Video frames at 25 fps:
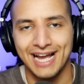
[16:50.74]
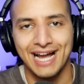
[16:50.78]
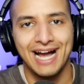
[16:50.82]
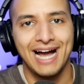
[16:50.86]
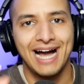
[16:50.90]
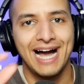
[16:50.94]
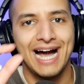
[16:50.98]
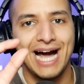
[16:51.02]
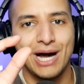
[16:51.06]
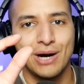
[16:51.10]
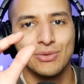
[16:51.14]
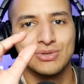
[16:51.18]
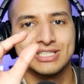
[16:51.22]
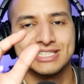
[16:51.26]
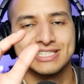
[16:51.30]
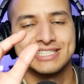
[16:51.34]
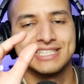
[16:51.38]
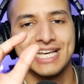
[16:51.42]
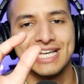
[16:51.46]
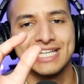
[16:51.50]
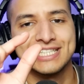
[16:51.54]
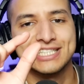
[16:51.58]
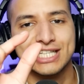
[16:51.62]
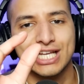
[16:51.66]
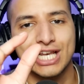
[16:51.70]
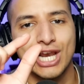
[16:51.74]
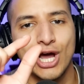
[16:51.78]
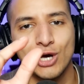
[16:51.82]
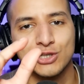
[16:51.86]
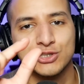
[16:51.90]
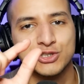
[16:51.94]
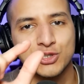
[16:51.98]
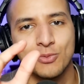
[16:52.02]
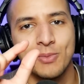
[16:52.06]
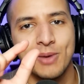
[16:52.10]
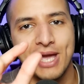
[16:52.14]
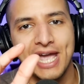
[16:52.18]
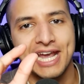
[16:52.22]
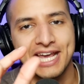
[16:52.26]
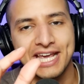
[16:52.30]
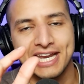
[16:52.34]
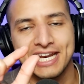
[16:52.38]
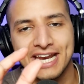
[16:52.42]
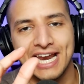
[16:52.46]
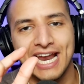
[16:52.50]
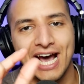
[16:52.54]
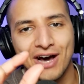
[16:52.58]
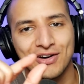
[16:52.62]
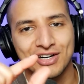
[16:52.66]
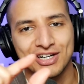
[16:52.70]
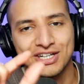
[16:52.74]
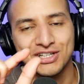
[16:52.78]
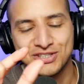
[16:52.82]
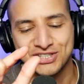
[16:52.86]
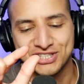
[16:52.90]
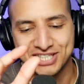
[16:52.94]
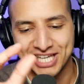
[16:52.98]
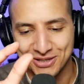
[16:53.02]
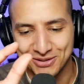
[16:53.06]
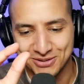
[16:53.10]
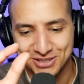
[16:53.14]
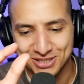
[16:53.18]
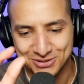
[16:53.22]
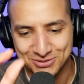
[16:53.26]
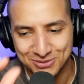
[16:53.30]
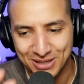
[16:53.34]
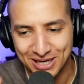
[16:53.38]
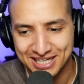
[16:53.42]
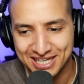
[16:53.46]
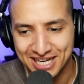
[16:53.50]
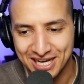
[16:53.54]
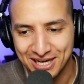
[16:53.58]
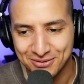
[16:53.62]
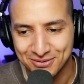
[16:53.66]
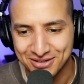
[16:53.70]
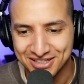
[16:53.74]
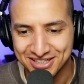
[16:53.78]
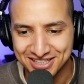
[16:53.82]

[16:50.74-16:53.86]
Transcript: I was this close to making it out. Are you serious right now?